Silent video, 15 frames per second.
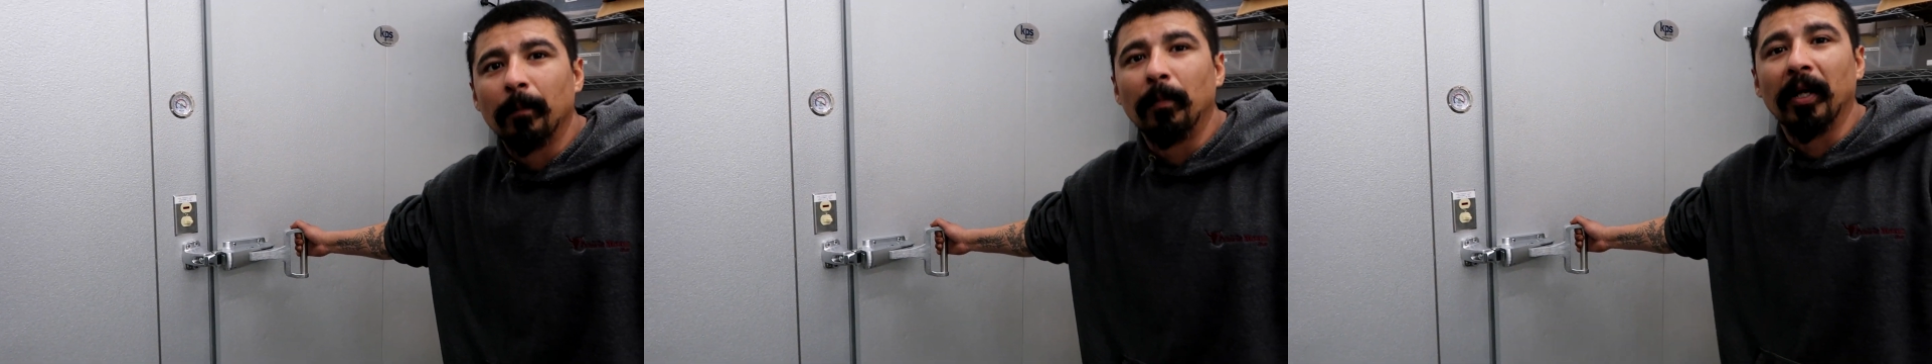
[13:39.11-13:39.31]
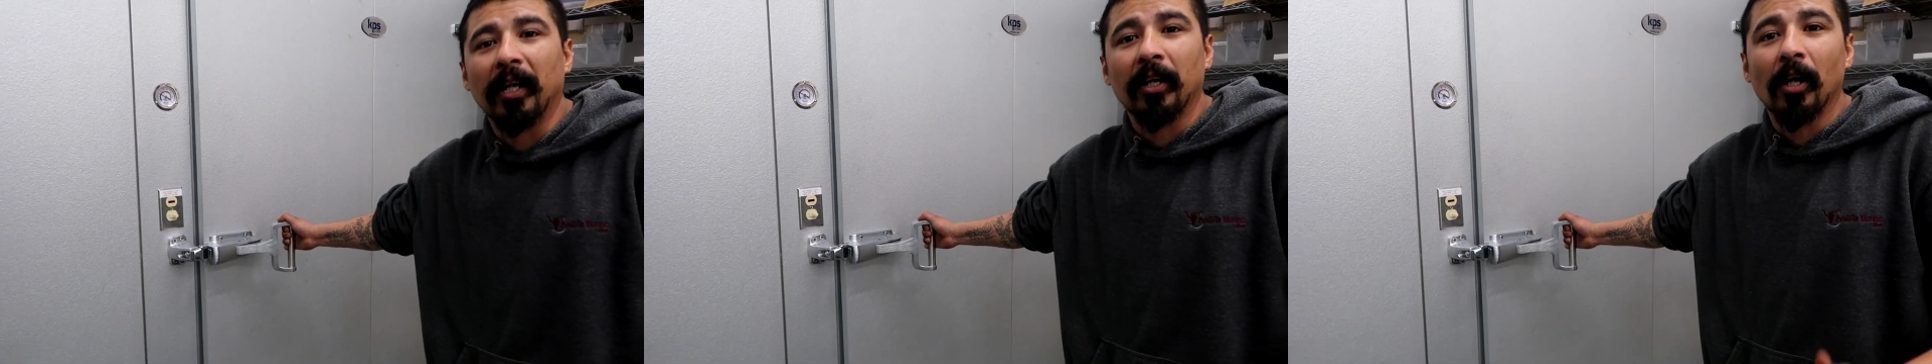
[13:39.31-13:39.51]

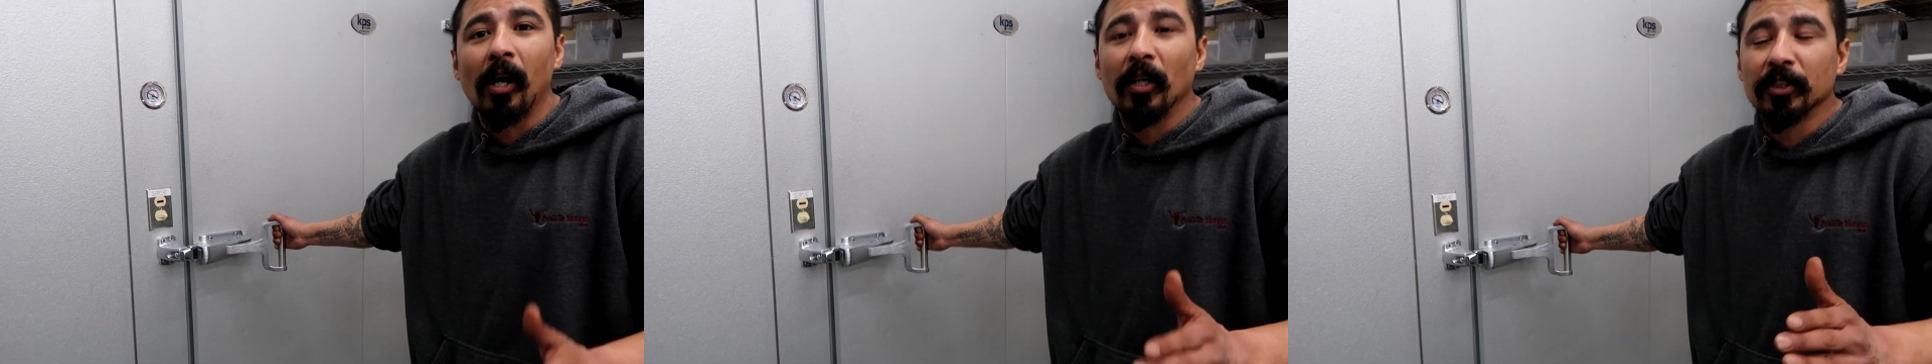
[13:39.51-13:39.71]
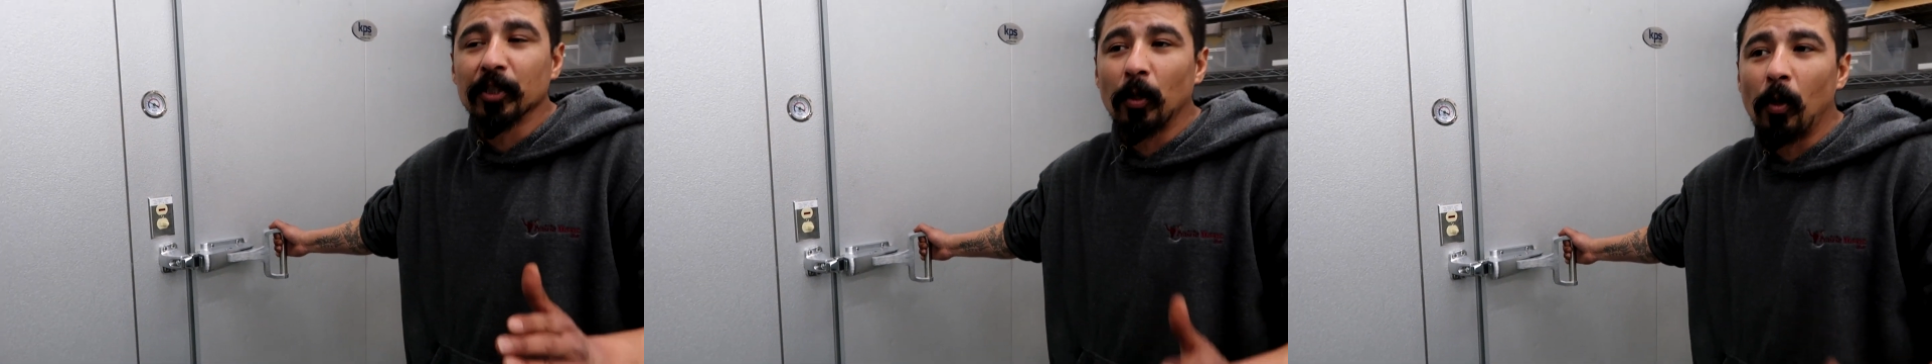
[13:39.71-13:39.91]
but it
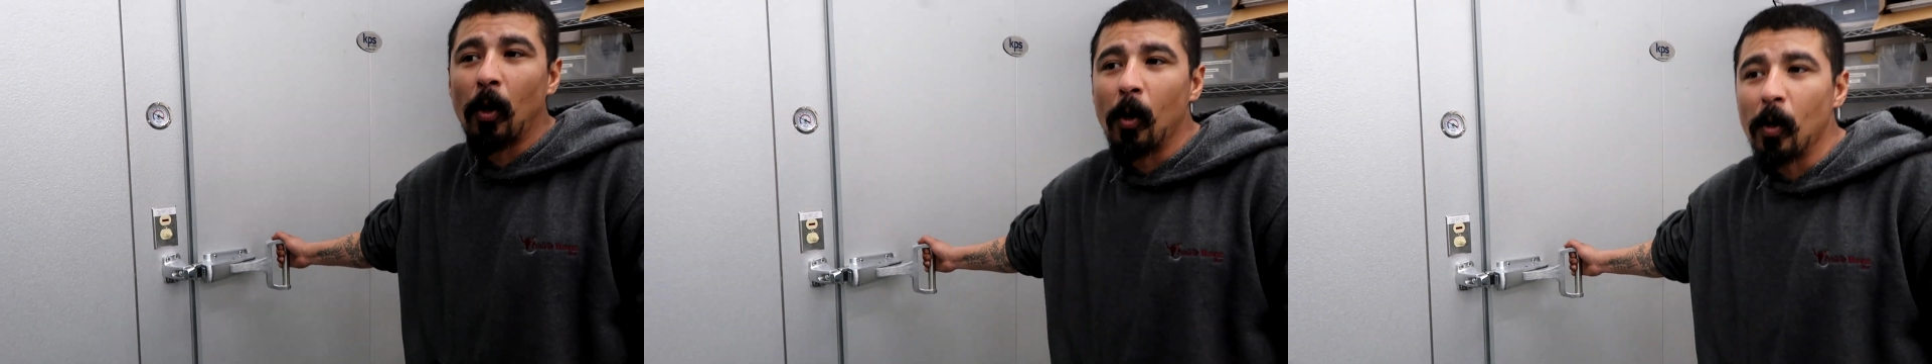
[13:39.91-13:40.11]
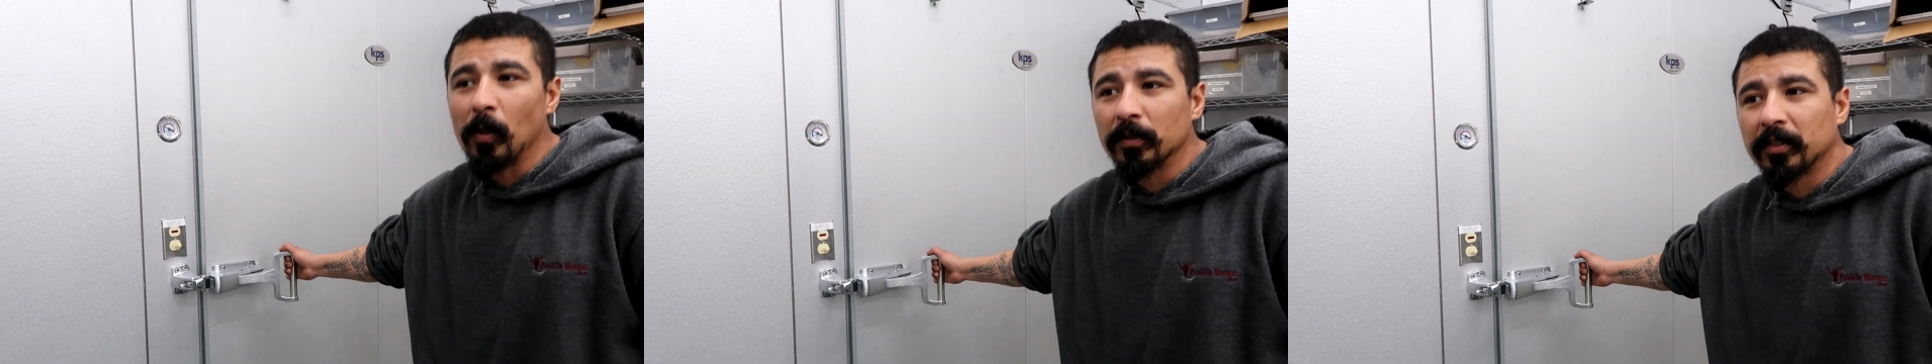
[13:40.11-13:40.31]
also
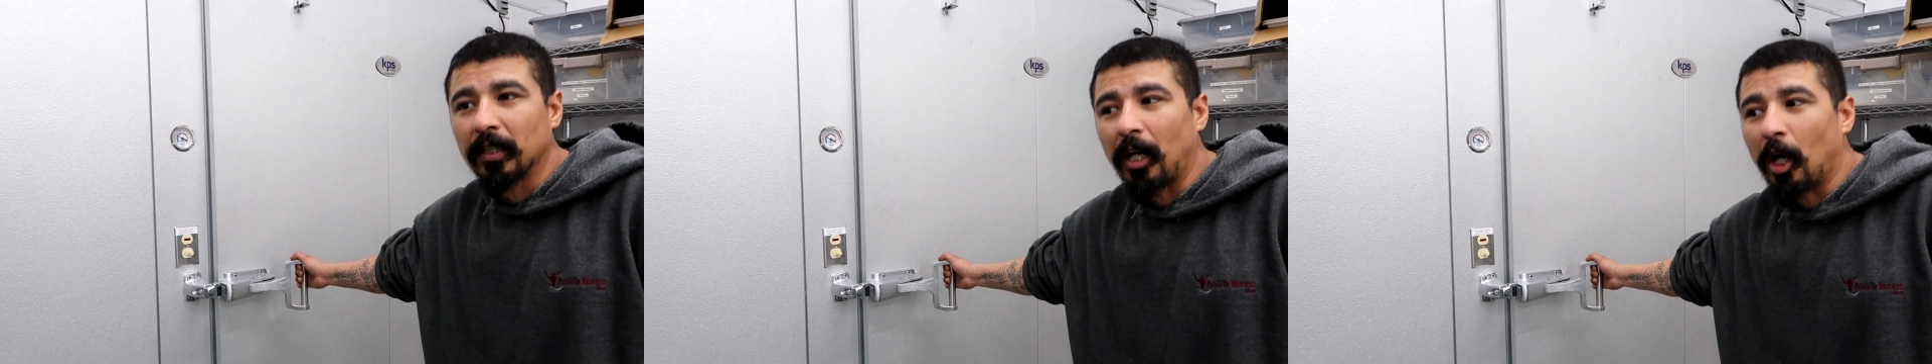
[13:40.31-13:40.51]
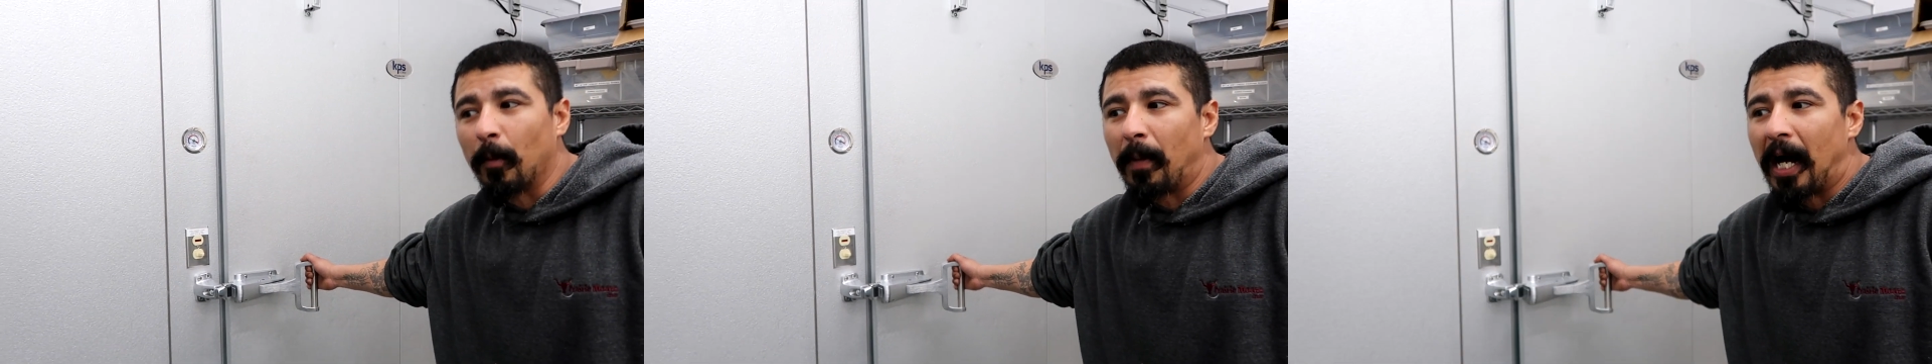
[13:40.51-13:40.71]
holds
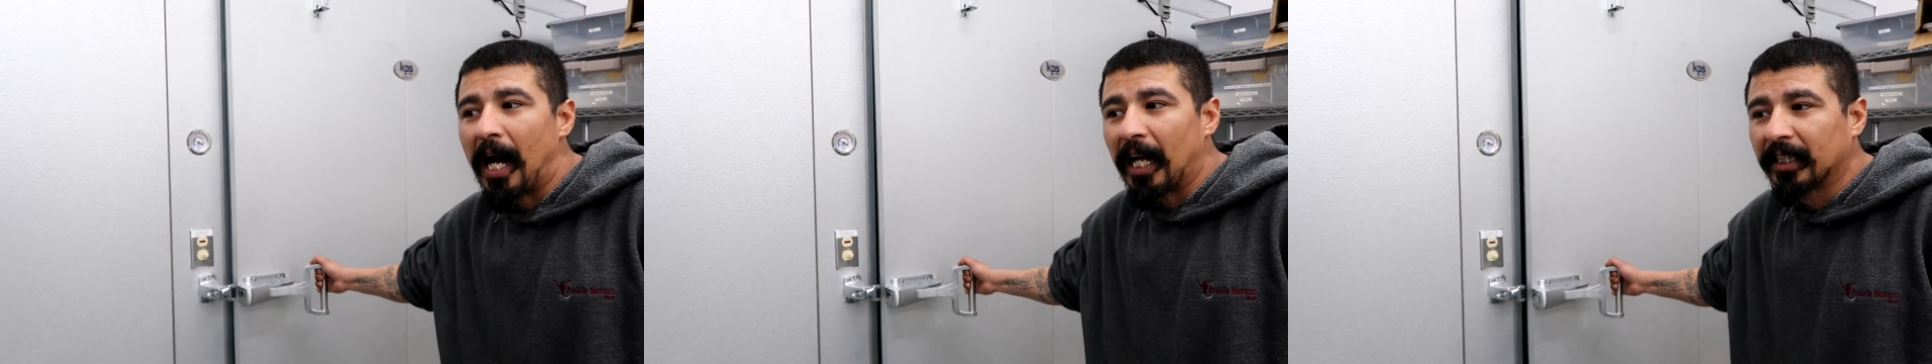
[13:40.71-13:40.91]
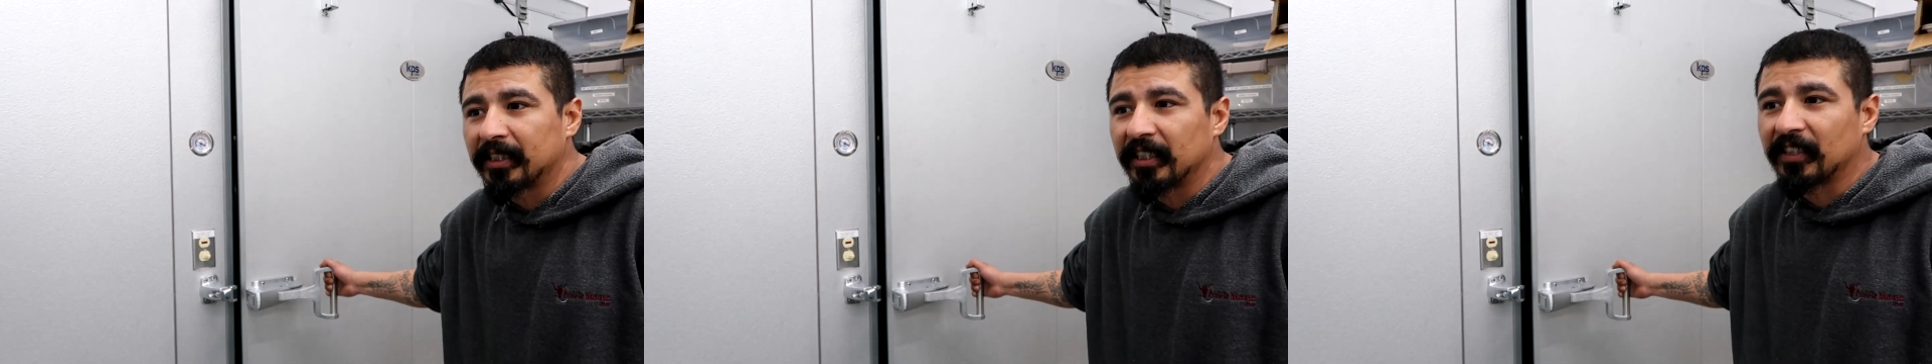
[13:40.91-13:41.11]
our
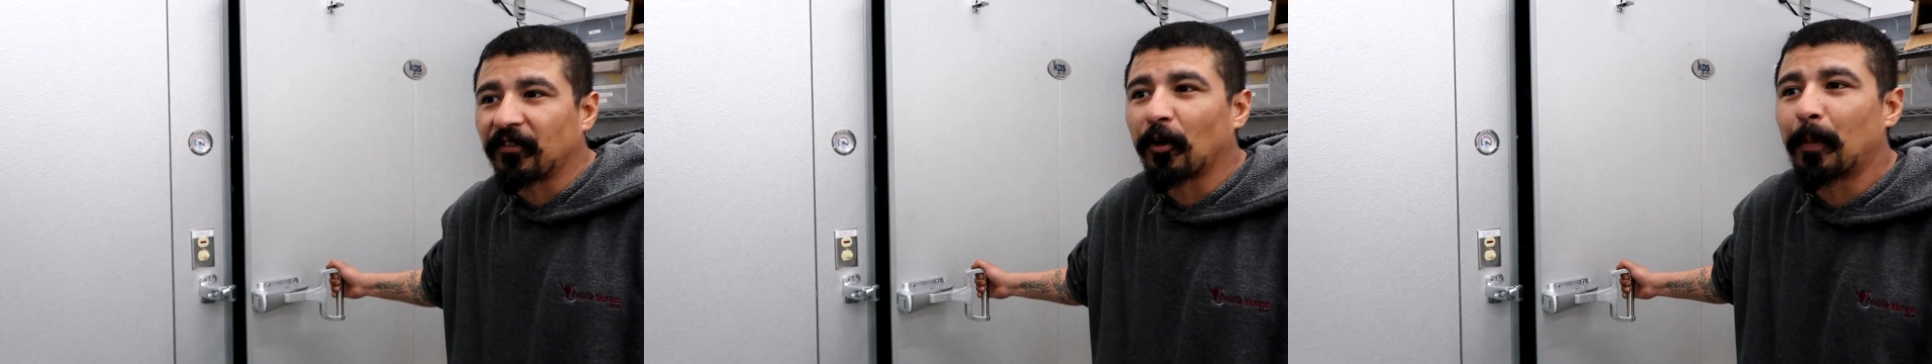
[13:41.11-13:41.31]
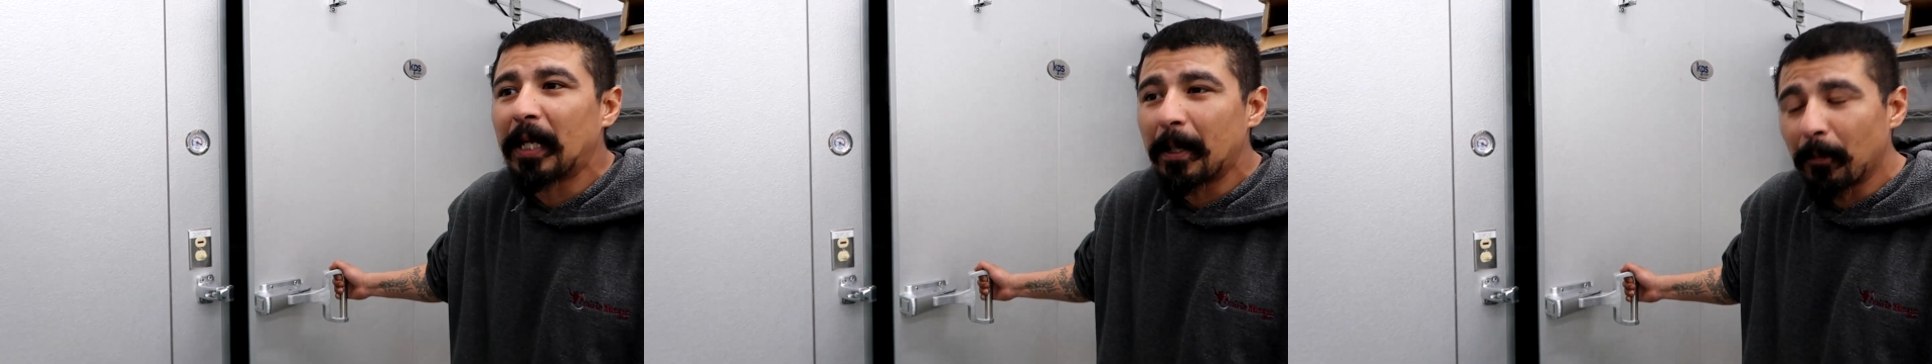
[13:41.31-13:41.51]
boxes
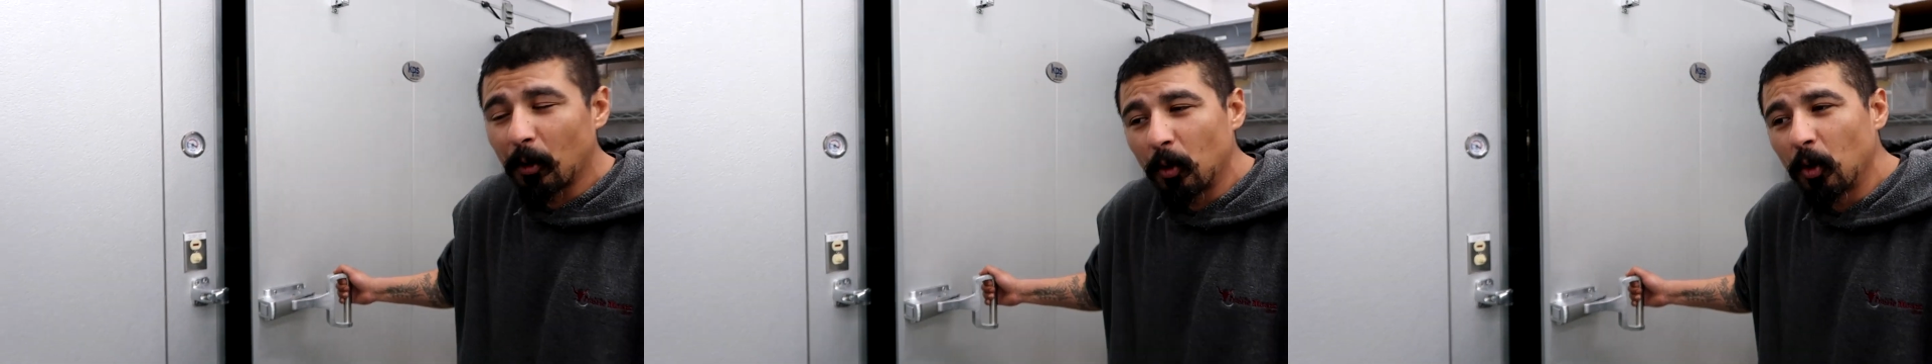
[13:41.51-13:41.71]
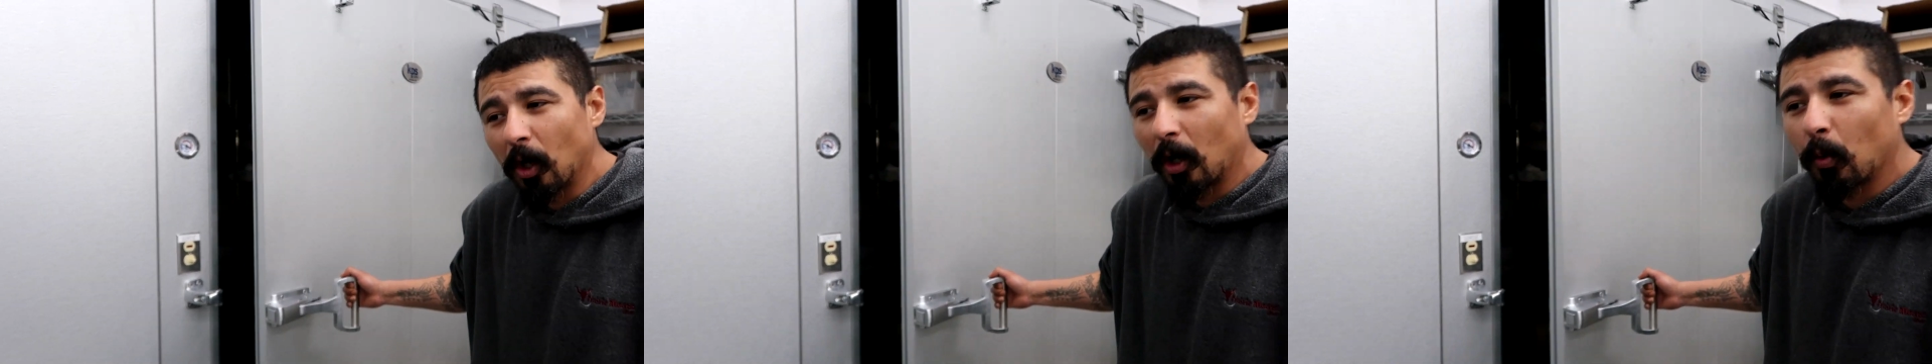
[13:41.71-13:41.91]
for
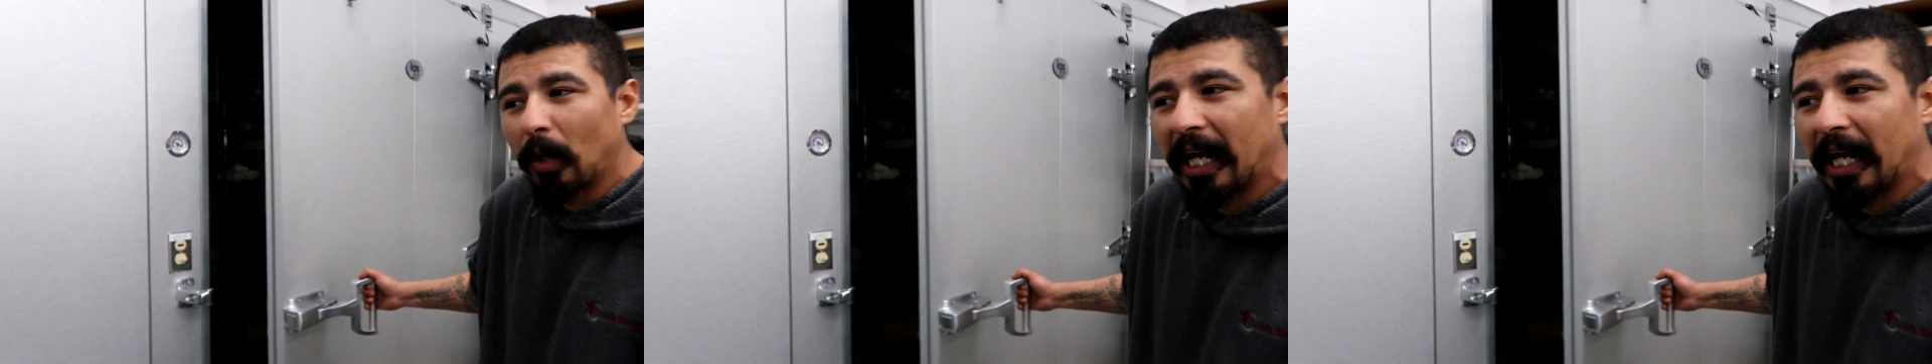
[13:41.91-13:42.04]
people who are